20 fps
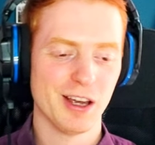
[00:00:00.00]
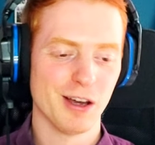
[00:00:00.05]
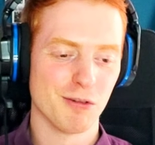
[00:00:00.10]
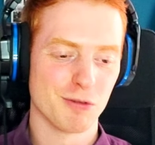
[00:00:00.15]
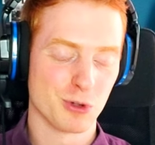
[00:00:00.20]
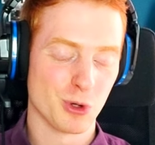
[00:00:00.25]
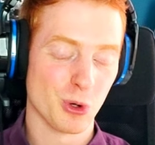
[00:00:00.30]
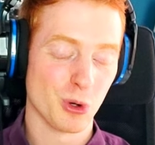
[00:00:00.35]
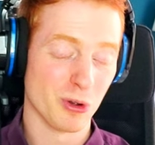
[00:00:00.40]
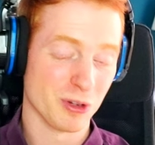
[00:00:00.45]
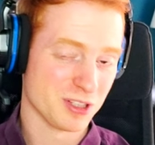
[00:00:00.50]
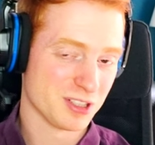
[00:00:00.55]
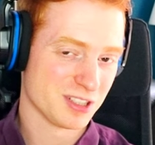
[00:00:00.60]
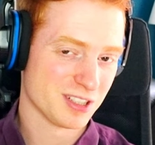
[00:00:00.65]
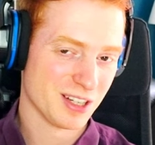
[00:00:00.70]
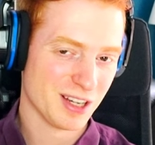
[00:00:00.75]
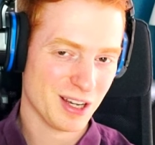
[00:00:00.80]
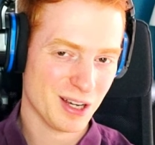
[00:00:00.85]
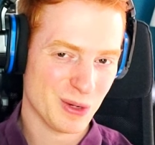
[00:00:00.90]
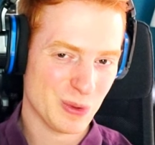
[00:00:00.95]
Of
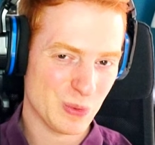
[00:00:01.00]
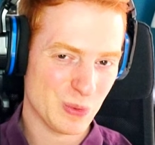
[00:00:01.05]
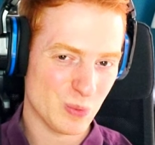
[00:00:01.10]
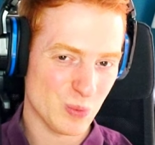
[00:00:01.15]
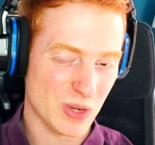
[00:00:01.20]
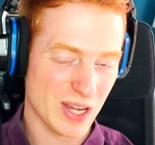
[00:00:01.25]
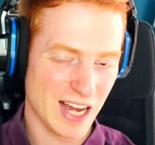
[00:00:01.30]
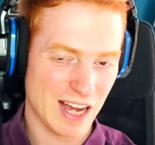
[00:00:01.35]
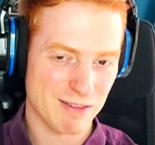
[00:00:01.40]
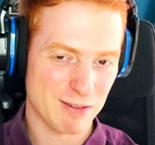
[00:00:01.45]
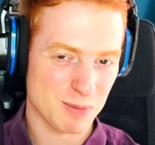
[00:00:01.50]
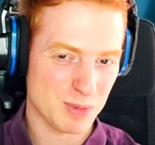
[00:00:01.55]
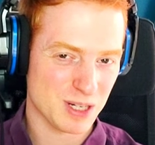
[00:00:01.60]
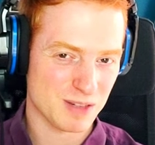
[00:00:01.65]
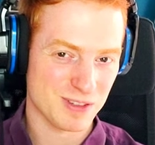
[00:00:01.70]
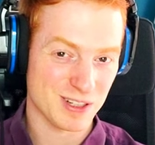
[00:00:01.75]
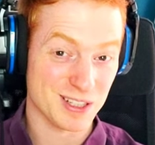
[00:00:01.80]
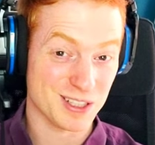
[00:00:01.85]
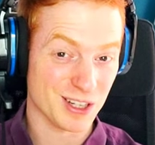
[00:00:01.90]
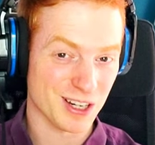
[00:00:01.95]
course, we have a bit
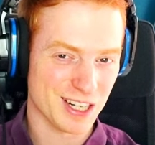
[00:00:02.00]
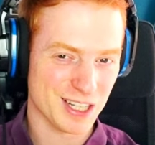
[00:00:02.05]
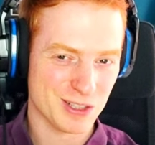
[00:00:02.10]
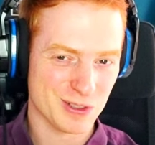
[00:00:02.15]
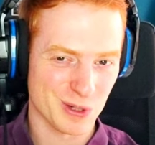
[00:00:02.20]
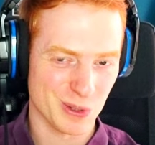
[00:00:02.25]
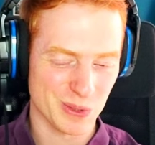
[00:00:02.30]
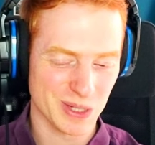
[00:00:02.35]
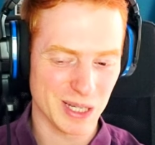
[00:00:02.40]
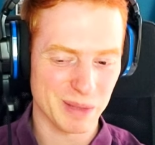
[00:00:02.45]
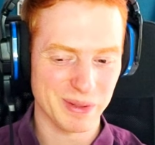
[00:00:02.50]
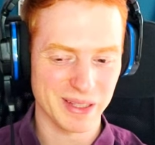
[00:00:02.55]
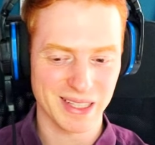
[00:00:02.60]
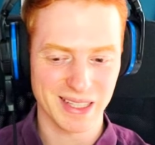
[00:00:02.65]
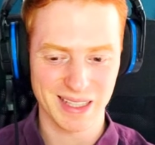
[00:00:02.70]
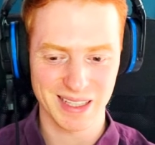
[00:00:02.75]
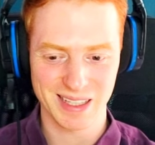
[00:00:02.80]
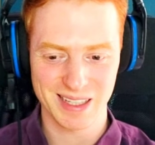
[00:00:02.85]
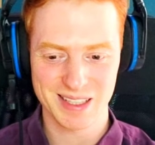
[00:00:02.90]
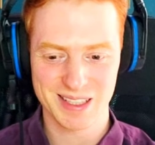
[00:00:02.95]
of a dice roll gimmick
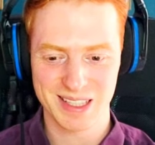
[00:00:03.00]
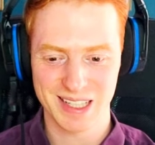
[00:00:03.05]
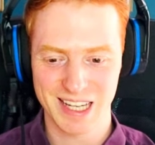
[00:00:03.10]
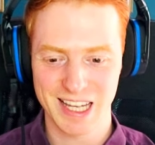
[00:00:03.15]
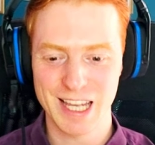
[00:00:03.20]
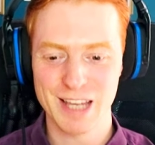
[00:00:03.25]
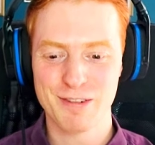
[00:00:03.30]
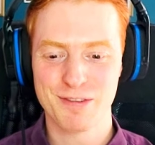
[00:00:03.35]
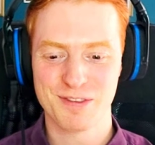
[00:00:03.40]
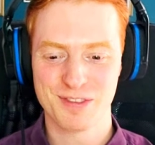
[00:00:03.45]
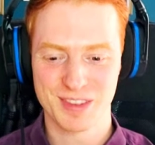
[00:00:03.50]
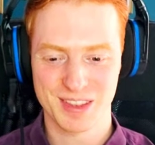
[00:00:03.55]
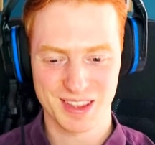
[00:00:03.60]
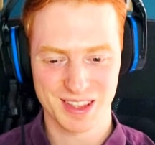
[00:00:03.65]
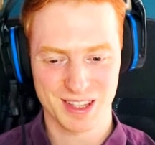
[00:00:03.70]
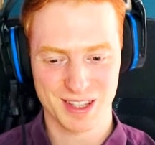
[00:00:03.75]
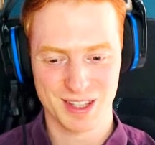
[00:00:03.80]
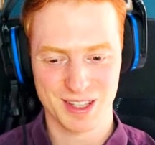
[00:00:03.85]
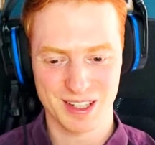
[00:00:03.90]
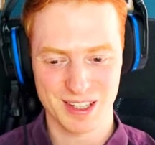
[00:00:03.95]
here, so if
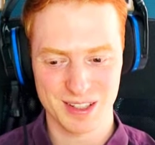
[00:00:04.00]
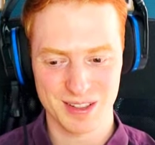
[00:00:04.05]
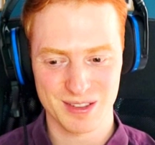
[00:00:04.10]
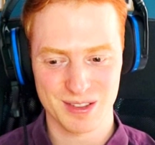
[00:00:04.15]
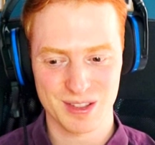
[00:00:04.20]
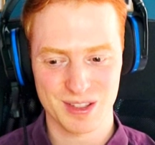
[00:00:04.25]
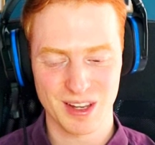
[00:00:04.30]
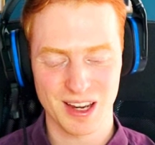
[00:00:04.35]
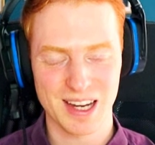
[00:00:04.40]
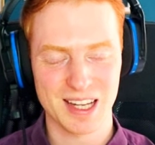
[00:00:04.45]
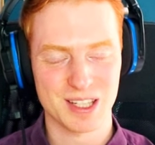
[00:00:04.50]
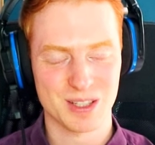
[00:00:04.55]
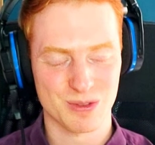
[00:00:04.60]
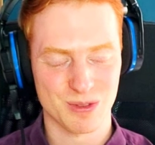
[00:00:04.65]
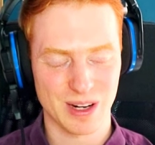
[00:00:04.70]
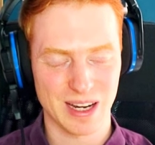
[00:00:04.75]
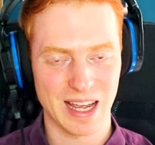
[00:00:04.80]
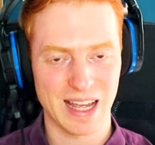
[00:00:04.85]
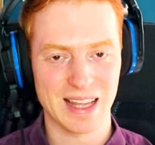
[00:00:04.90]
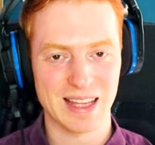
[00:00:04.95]
the dice
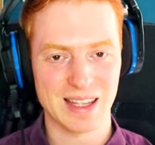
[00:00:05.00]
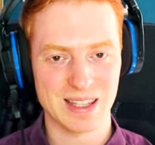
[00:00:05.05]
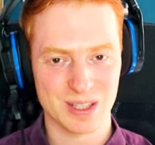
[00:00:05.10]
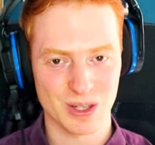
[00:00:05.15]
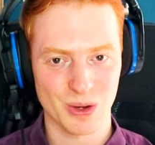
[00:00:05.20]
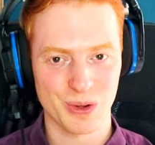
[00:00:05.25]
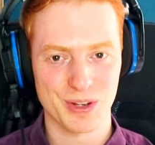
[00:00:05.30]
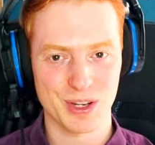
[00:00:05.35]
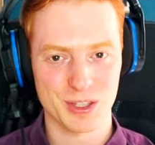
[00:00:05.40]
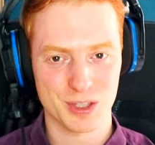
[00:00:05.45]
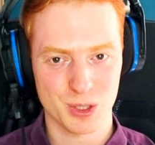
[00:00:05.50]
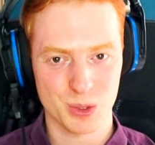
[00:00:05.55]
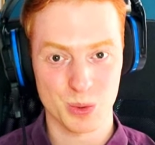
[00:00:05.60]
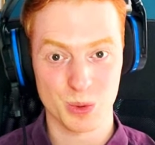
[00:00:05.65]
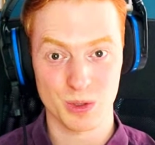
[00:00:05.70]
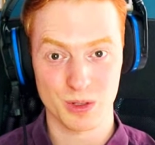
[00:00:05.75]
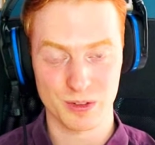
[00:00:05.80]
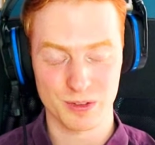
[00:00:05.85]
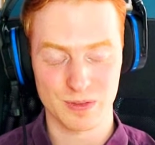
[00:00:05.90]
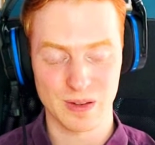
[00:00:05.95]
ends on a 2
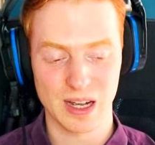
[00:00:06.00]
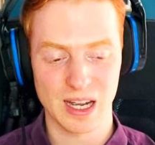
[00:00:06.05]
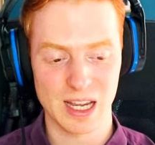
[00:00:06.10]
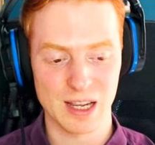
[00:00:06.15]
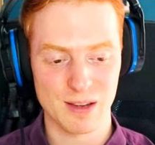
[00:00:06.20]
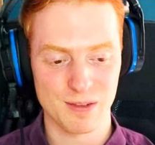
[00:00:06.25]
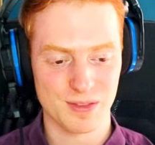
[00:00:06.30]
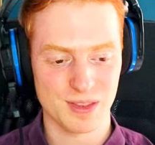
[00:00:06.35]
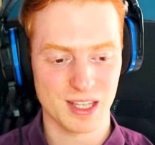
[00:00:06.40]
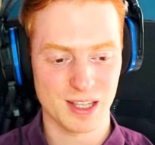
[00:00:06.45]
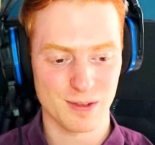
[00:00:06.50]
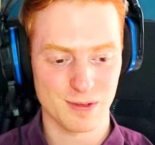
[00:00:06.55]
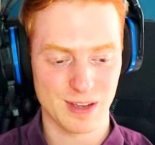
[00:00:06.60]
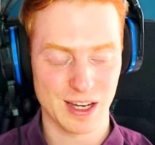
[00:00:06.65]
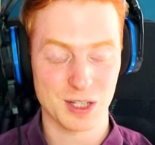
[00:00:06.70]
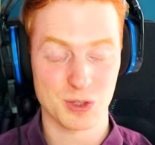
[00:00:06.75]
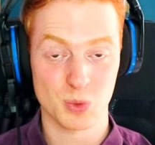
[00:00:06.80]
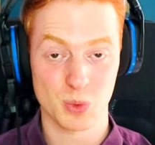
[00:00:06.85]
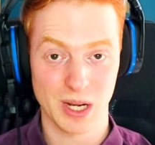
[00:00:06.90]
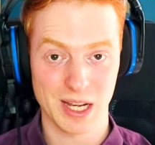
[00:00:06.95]
or a 5, the
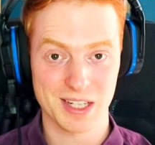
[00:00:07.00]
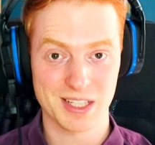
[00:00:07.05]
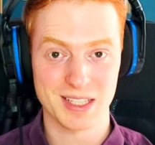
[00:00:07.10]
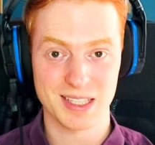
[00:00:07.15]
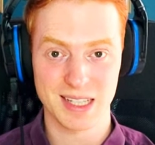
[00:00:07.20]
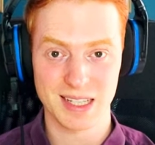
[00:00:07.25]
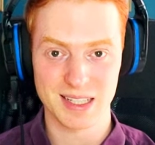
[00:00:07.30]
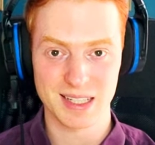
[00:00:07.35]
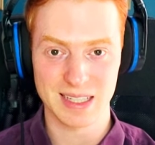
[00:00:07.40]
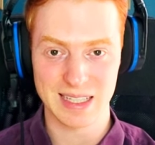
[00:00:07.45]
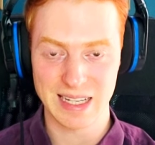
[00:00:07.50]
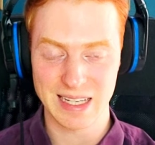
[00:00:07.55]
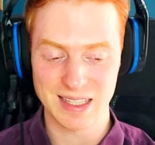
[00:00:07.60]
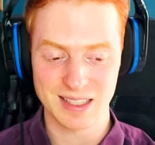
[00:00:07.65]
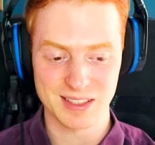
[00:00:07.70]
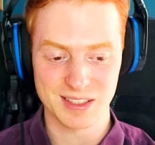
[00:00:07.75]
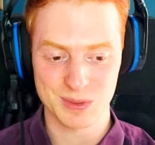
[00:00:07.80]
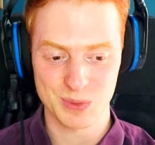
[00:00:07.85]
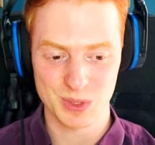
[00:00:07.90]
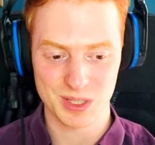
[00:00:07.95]
effect will actually get
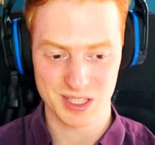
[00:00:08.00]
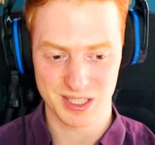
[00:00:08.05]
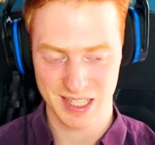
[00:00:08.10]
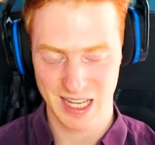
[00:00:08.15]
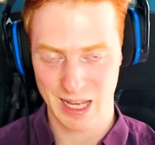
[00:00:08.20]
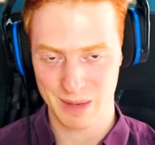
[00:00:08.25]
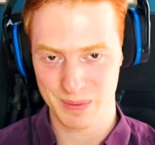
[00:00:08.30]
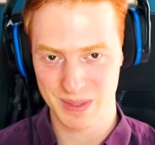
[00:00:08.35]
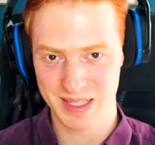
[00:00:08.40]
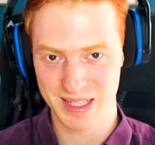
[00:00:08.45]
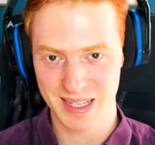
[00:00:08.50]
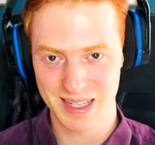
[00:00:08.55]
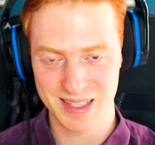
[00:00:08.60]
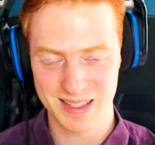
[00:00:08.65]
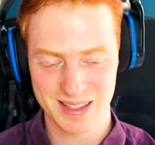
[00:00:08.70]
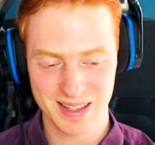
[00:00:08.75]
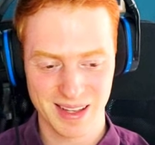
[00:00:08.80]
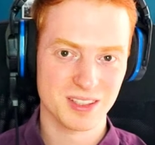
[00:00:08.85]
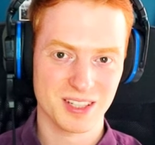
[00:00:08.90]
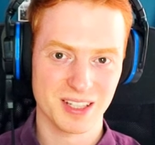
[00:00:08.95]
negated, which is happy
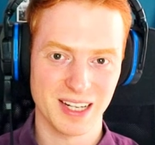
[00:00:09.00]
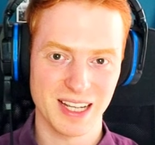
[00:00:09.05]
days. So